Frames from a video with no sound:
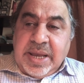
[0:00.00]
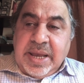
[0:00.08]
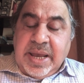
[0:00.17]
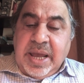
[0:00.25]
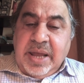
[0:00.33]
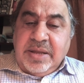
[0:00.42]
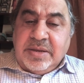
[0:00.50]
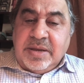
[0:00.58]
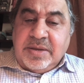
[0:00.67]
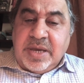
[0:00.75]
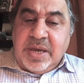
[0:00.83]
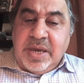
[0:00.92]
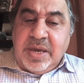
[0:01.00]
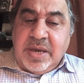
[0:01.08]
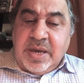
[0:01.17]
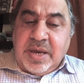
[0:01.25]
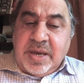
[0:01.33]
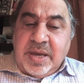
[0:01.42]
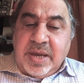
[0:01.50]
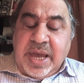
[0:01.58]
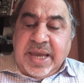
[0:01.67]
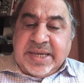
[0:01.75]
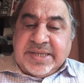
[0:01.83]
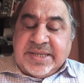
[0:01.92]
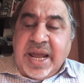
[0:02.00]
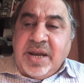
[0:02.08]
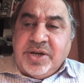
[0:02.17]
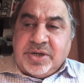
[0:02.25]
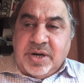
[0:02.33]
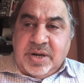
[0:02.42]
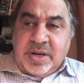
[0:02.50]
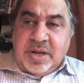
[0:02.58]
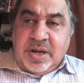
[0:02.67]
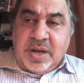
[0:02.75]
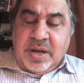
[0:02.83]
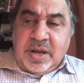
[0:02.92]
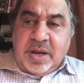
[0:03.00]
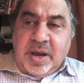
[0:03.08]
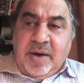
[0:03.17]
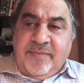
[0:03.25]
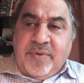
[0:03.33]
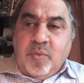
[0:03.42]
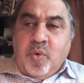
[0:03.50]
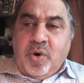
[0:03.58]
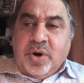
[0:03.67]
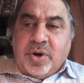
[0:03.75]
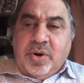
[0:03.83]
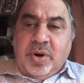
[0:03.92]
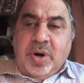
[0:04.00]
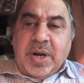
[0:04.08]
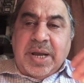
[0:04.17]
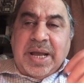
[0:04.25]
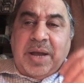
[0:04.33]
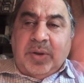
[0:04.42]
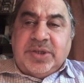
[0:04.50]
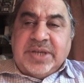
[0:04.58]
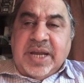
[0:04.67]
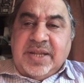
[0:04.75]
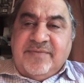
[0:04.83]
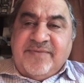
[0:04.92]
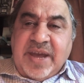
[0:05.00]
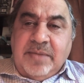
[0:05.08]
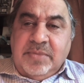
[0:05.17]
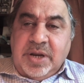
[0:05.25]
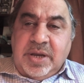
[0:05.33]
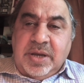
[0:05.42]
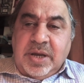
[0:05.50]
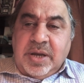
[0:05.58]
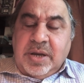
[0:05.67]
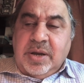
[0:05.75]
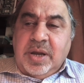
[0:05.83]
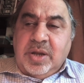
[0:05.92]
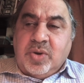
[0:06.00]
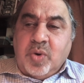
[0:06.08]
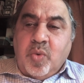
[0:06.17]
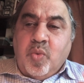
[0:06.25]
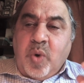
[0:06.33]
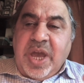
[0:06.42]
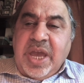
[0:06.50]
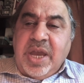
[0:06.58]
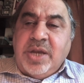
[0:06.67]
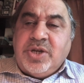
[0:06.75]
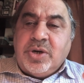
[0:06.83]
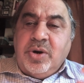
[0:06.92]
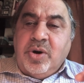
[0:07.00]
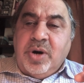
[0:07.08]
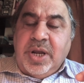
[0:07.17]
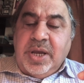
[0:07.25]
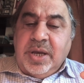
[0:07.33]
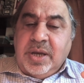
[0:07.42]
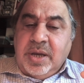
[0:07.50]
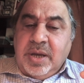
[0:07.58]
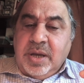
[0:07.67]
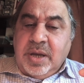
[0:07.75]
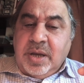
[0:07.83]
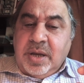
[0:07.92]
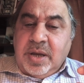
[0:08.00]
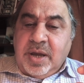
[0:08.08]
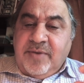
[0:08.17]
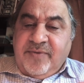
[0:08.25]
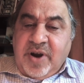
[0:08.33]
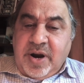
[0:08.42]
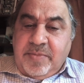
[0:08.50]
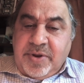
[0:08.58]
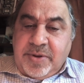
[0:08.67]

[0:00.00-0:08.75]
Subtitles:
and the extension of the worker outside the family into a wage earning environment.